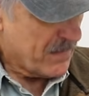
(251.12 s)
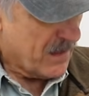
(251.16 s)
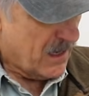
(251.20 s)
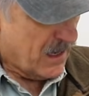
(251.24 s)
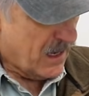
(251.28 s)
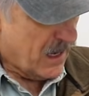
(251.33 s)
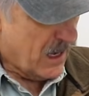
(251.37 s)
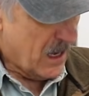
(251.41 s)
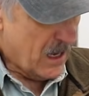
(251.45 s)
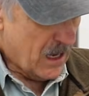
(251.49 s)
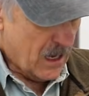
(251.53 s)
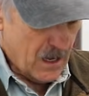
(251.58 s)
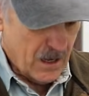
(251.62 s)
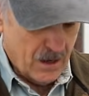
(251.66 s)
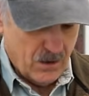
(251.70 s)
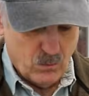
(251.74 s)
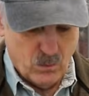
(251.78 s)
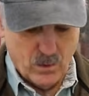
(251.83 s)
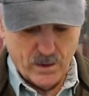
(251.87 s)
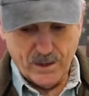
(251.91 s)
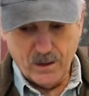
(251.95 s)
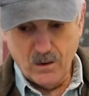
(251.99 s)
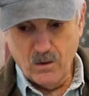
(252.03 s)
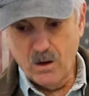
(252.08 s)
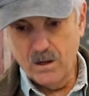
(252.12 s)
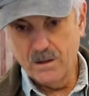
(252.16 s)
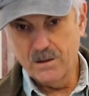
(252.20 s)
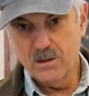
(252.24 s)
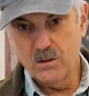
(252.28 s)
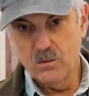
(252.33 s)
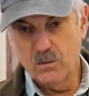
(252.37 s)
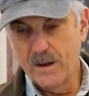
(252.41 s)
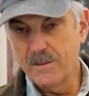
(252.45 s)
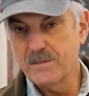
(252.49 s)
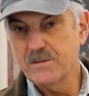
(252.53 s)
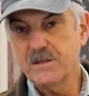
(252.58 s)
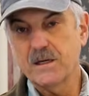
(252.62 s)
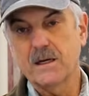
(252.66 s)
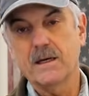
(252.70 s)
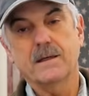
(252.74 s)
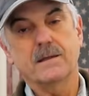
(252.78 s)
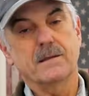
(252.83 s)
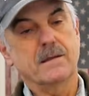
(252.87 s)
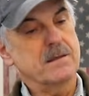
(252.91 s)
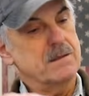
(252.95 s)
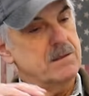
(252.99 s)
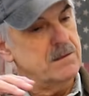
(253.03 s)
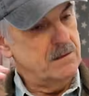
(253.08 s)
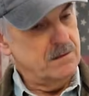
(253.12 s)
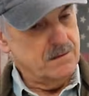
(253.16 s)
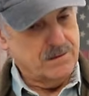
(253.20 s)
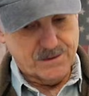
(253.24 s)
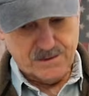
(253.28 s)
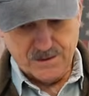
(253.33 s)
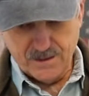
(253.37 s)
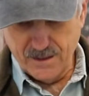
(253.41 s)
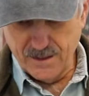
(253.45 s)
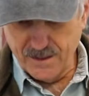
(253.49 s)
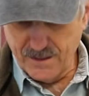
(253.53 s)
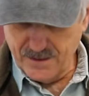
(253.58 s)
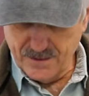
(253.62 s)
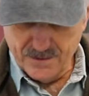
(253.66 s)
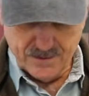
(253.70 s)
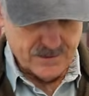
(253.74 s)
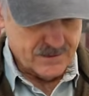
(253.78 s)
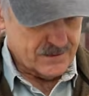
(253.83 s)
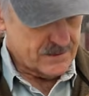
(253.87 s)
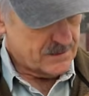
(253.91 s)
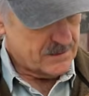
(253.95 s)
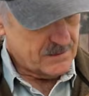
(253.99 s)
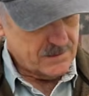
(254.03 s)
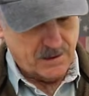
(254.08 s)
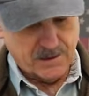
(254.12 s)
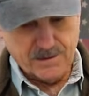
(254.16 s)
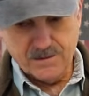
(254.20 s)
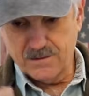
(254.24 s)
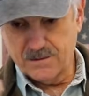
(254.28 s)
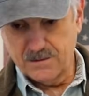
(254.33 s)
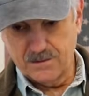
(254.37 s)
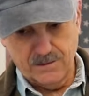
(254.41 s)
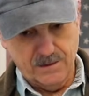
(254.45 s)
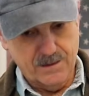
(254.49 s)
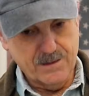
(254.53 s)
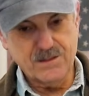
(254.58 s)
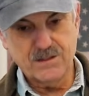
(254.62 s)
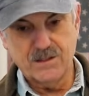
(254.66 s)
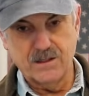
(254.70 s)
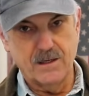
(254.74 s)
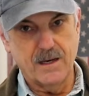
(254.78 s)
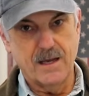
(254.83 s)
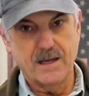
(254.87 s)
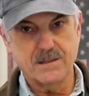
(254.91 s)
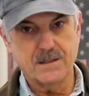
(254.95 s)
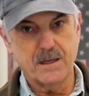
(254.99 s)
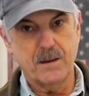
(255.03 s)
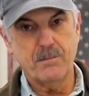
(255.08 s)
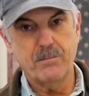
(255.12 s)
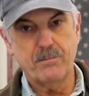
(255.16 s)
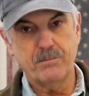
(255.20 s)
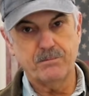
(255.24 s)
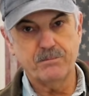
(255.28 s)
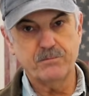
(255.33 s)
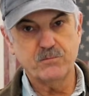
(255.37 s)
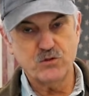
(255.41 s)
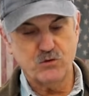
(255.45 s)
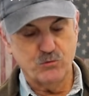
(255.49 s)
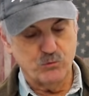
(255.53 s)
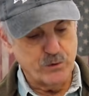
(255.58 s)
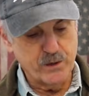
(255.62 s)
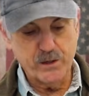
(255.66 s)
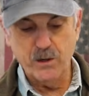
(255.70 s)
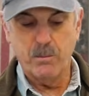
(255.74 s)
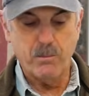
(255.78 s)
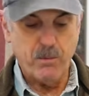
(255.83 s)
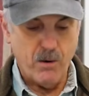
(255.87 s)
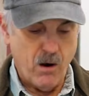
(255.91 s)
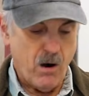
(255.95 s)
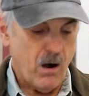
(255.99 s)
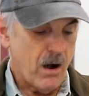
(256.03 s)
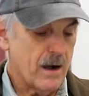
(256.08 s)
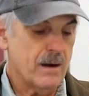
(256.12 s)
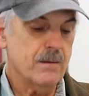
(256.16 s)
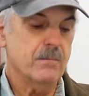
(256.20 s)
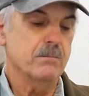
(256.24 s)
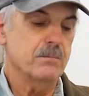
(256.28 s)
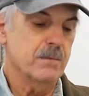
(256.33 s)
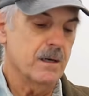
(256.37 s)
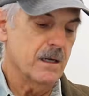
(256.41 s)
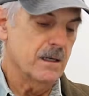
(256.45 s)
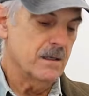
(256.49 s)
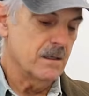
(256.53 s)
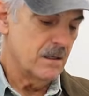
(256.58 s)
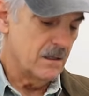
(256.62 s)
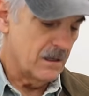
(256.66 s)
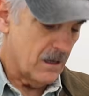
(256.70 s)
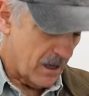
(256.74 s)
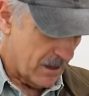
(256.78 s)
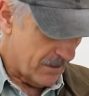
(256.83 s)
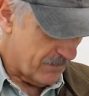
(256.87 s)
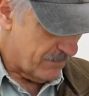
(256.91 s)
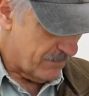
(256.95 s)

When I go onto the website, it still says it's listed as a real part, but not